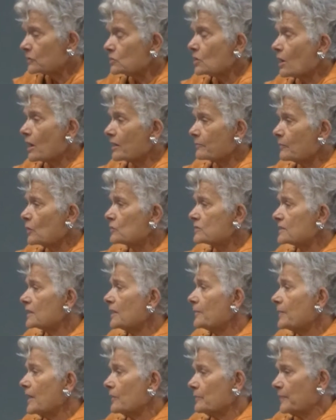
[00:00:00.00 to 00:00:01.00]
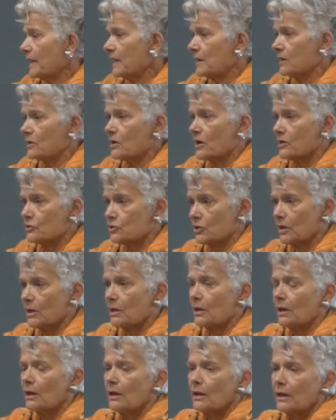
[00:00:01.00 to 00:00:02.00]
talk mostly about pedagogy
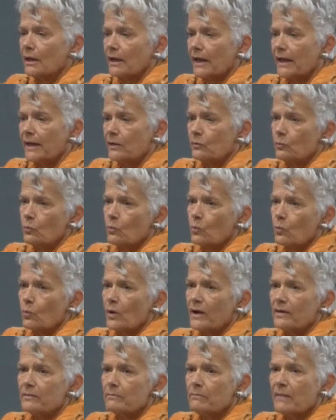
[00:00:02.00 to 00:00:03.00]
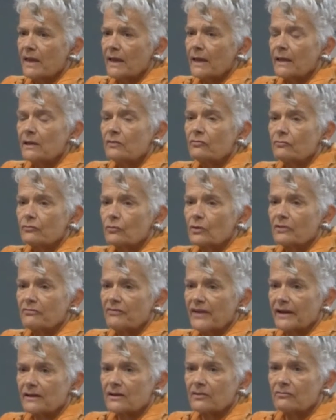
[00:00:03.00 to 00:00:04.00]
and what made for
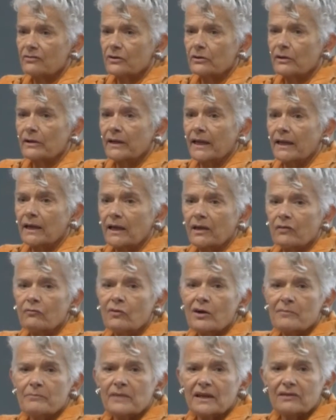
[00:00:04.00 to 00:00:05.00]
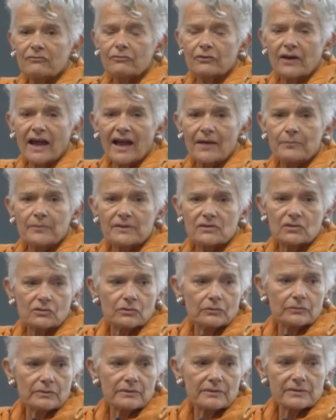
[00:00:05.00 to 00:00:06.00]
effective learning and what made for happy
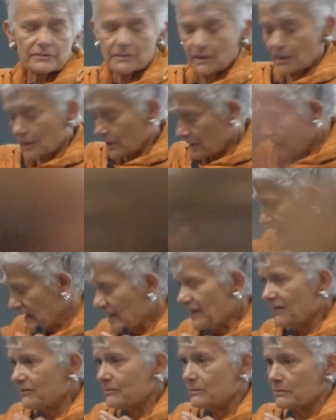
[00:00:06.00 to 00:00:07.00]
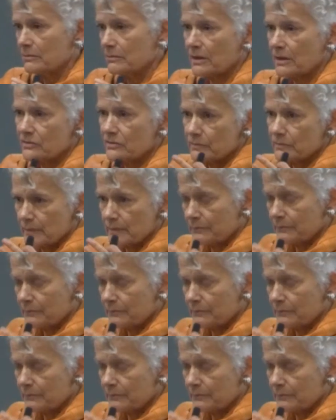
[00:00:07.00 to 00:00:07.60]
students. And he had, as I'm